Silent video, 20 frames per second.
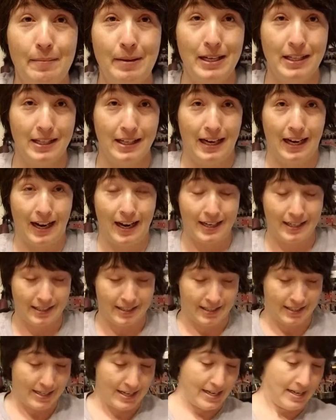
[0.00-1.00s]
in than I got in
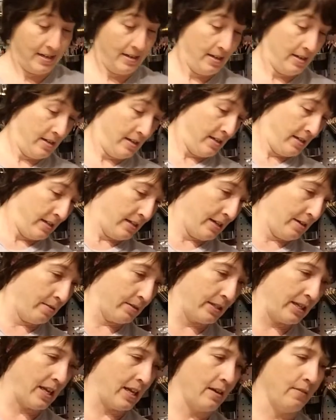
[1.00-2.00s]
today. It
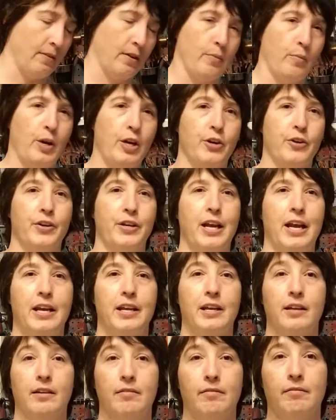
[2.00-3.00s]
was kind of a weird
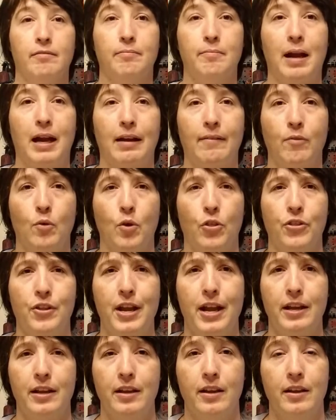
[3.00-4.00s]
day, back and forth
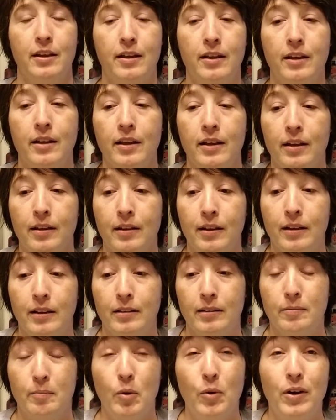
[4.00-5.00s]
day.
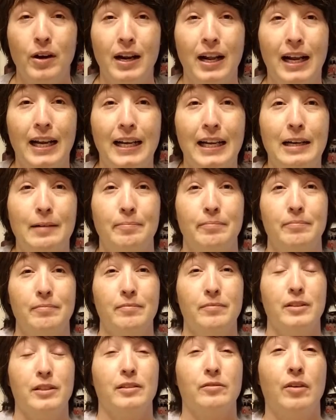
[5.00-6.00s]
In the morning, I got to get up
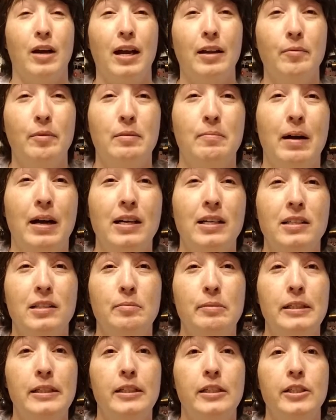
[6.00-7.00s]
and ride with my
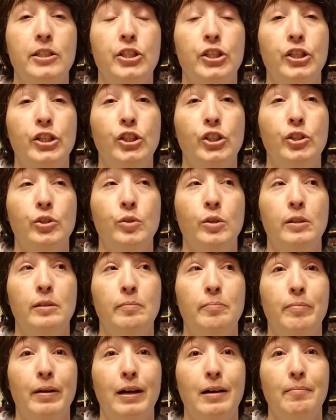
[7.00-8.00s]
husband to
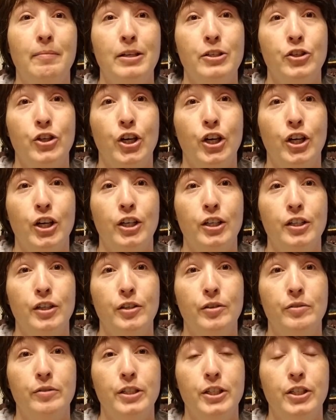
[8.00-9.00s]
pick up my truck,
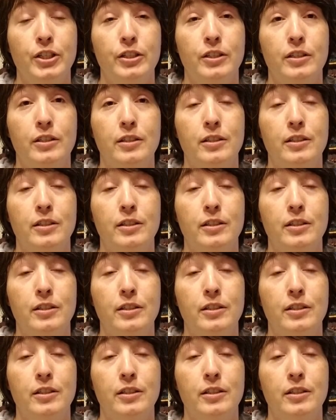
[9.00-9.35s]
which is